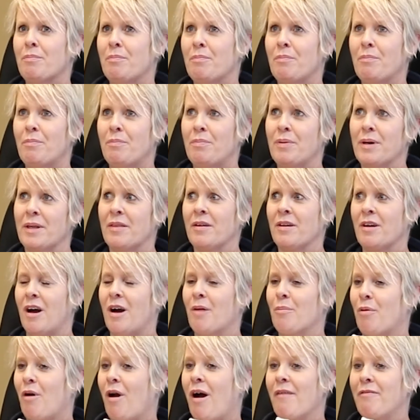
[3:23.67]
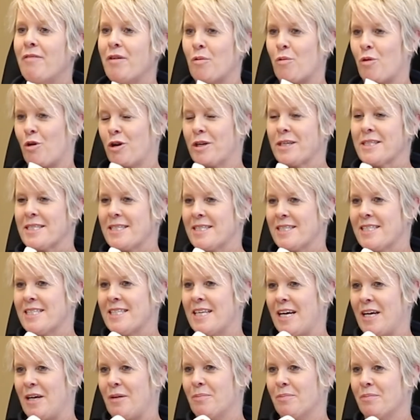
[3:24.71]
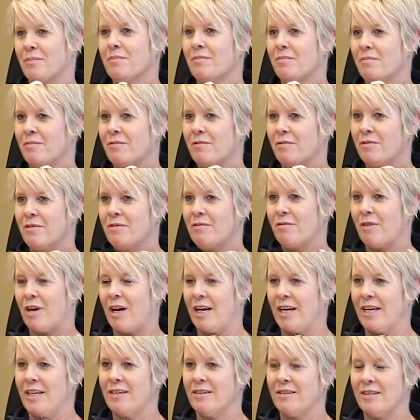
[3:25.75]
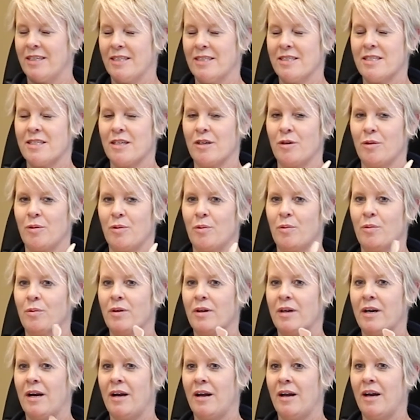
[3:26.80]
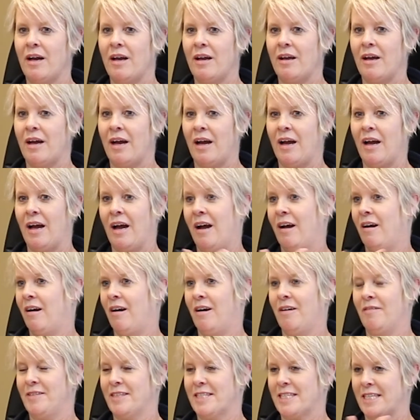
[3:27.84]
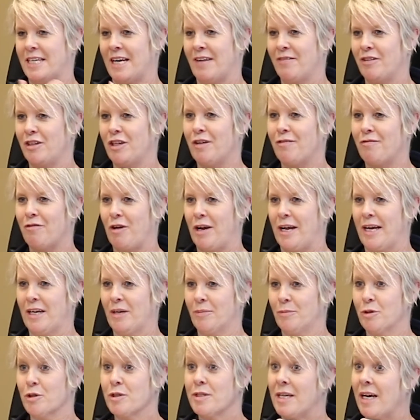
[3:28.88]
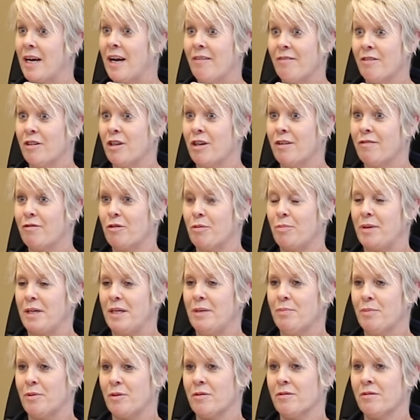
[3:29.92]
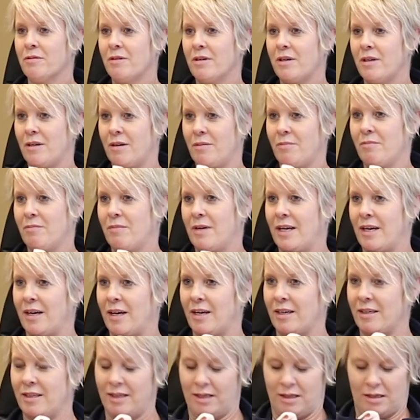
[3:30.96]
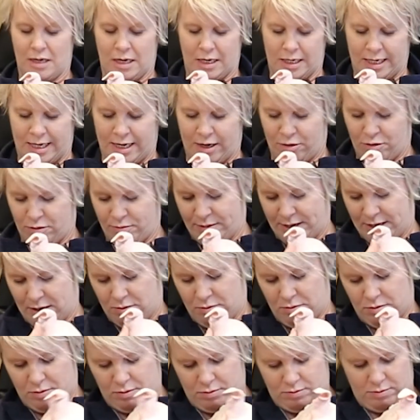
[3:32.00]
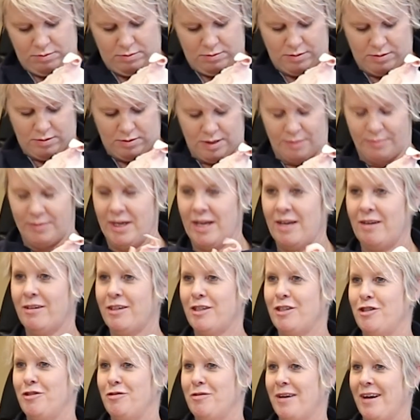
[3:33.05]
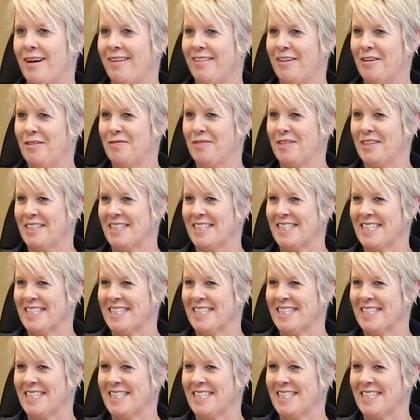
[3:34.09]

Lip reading: But the nonprofit work is the same, right? And so I obviously have a love for animals. I have a love for people. I care about, how could you not love this?